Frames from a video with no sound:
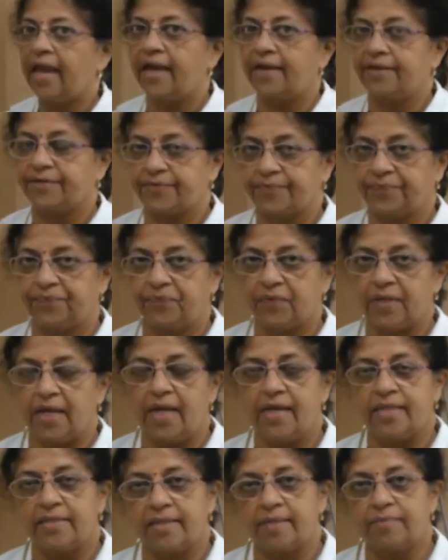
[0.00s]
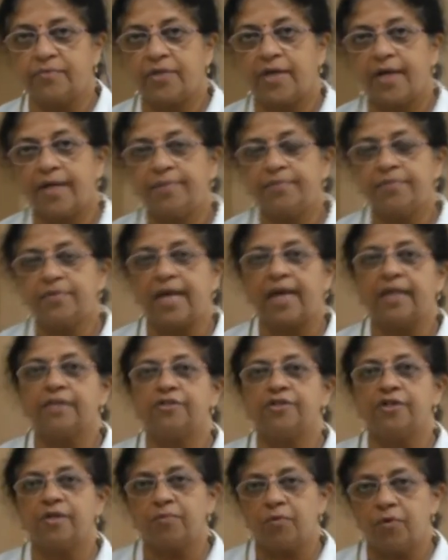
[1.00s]
air. Sometimes
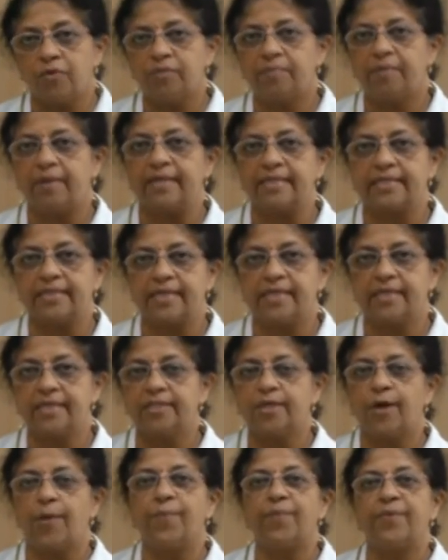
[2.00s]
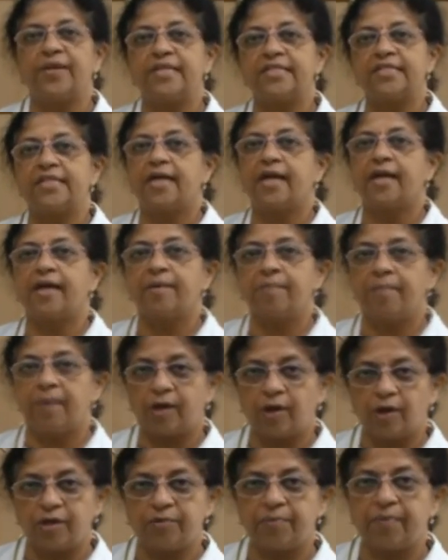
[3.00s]
at remote places, compressed air
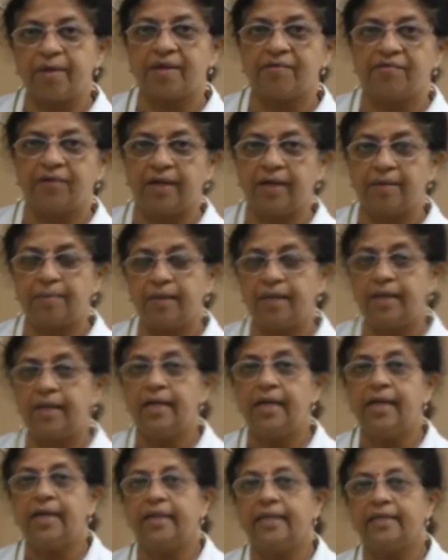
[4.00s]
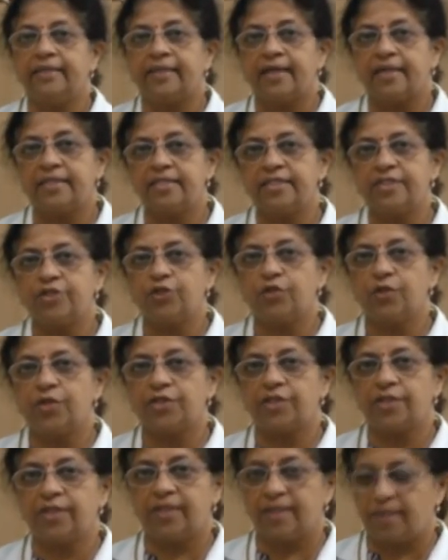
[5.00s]
may not be available. In that
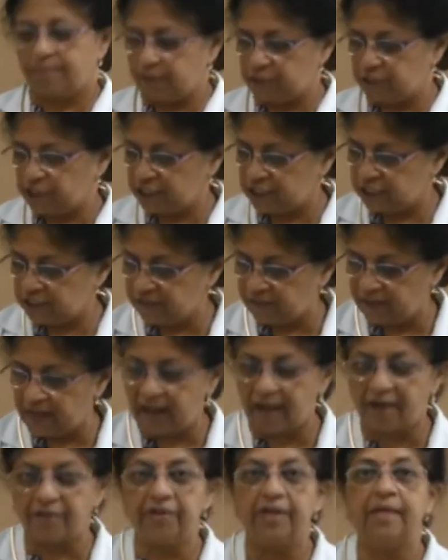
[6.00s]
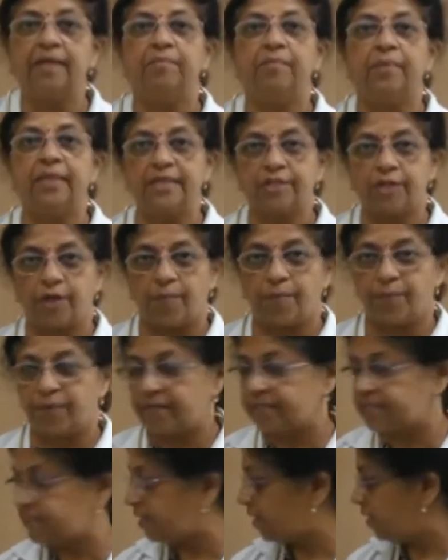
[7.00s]
situation, the machines will have inbuilt
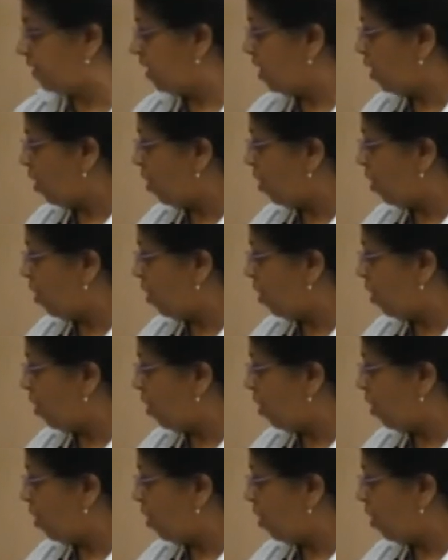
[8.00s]
compressor